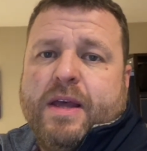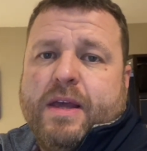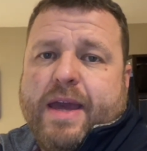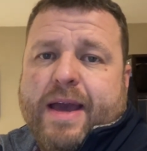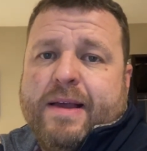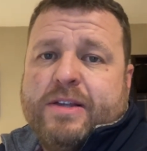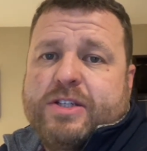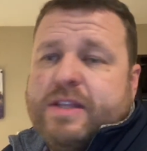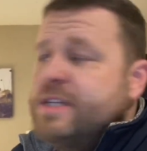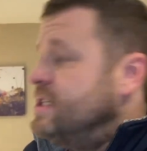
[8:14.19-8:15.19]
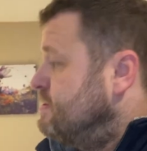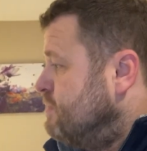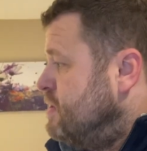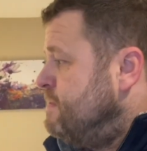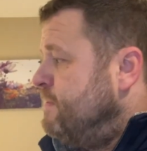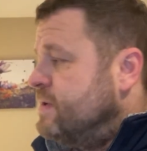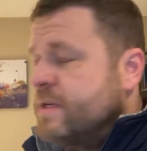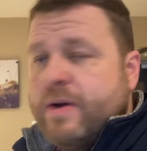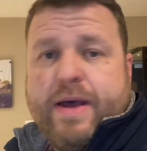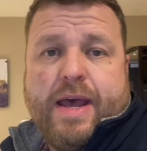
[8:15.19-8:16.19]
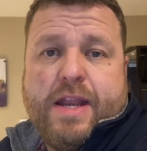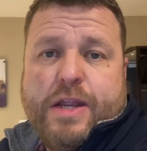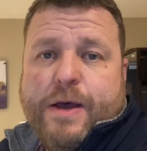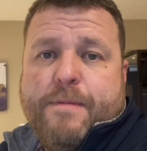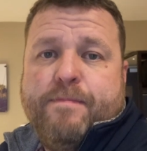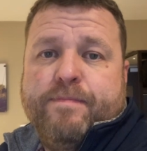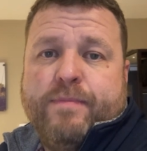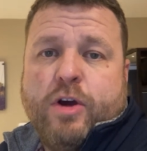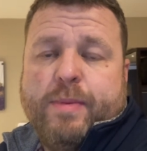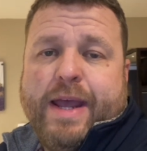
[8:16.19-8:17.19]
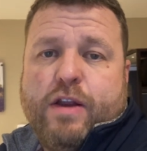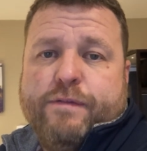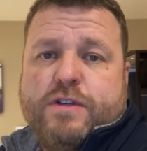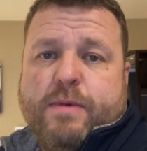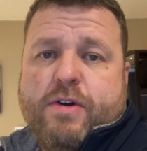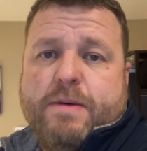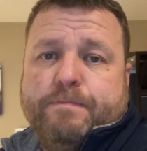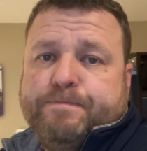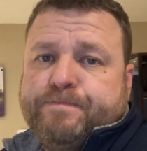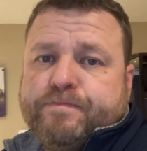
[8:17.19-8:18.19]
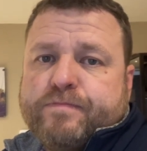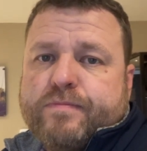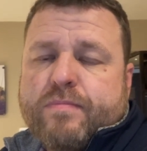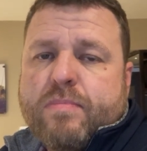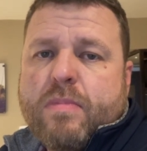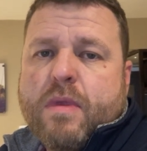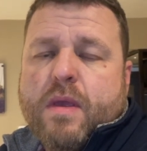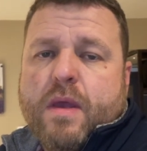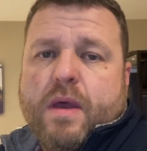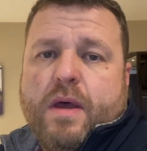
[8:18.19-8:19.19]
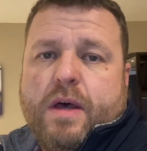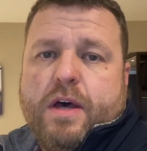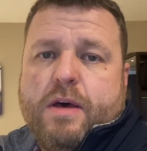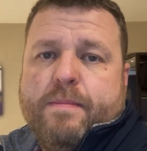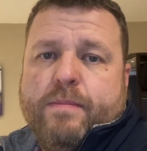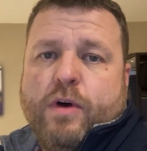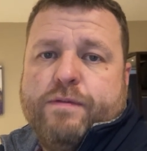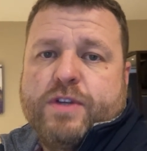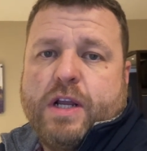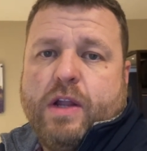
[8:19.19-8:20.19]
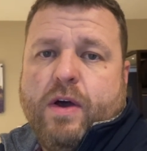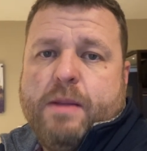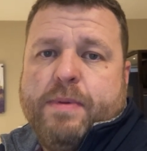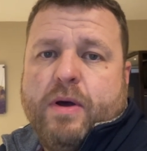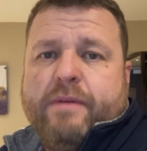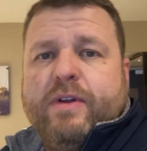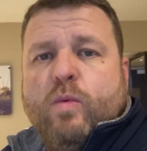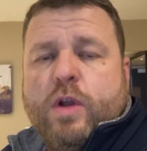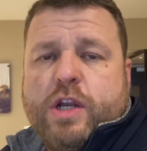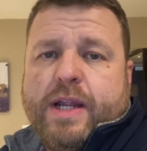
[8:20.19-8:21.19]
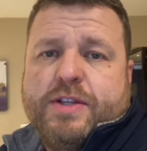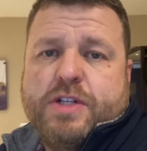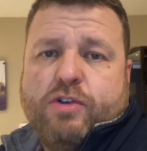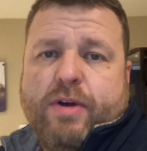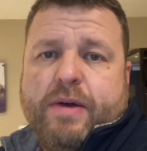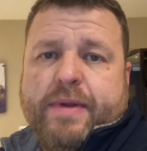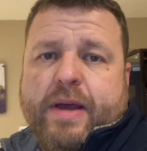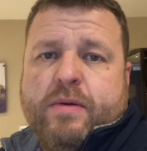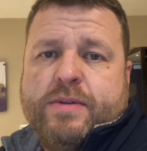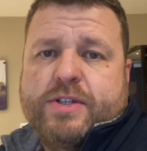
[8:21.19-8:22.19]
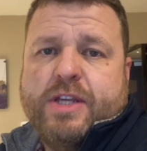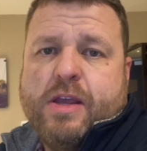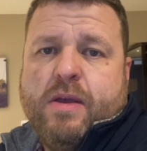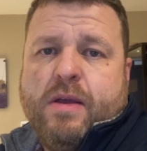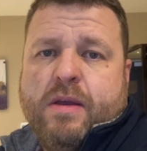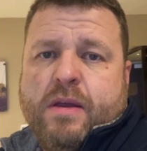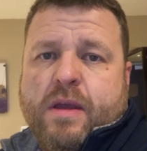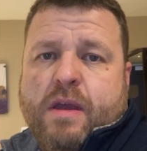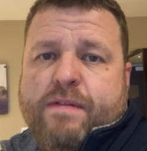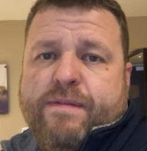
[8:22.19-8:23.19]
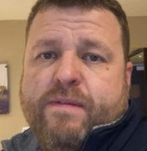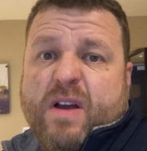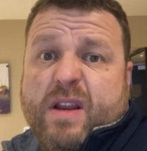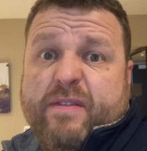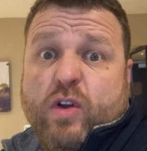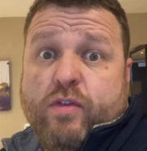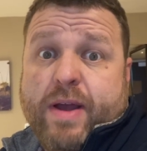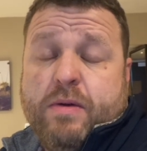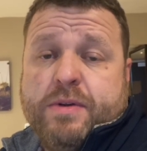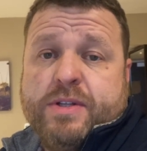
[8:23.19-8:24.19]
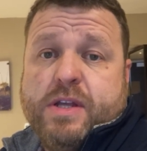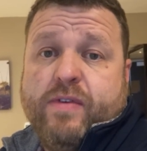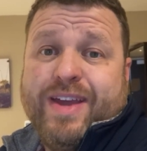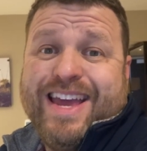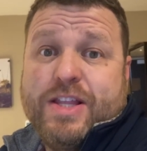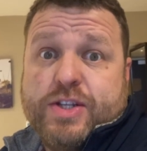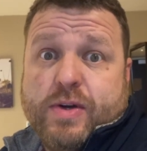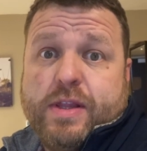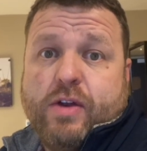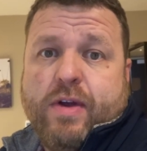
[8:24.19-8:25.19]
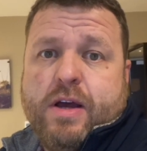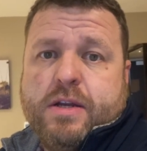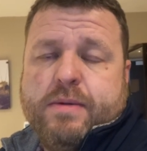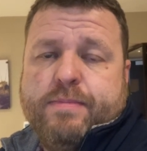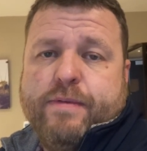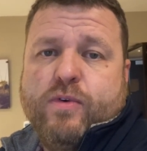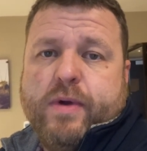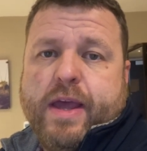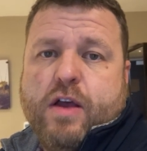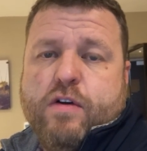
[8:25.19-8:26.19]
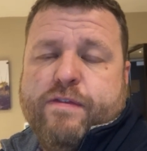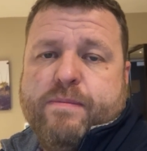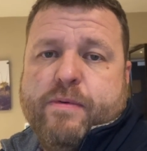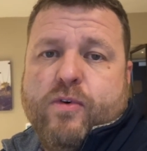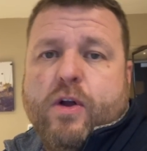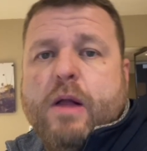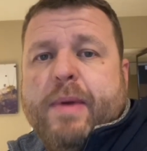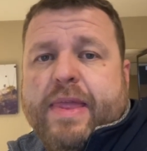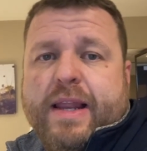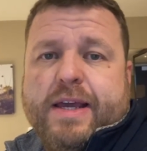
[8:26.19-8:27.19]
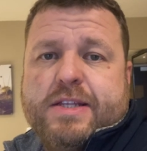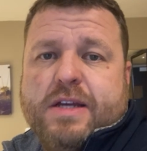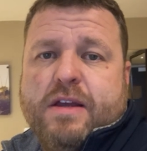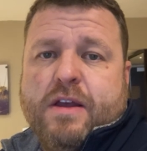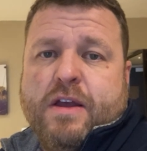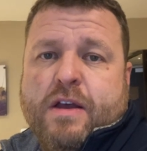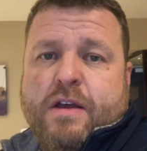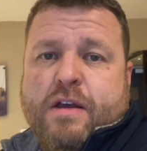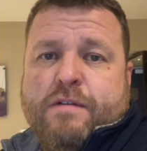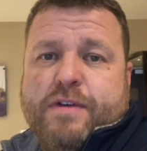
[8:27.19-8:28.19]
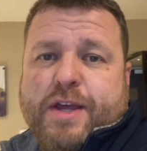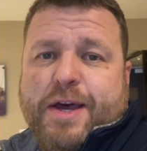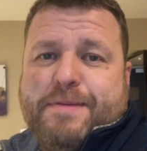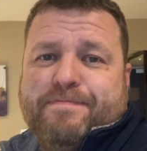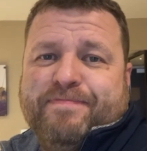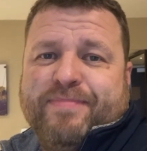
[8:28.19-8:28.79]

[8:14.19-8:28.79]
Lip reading: yeah, so this is the room for tonight, and I'm going to be heading off tomorrow, off to Clyde, but I'm going to have a little wander down to the ground now to see if I can have a look around and see if I can get inside the ground before kick-off, before I go back there later for the game.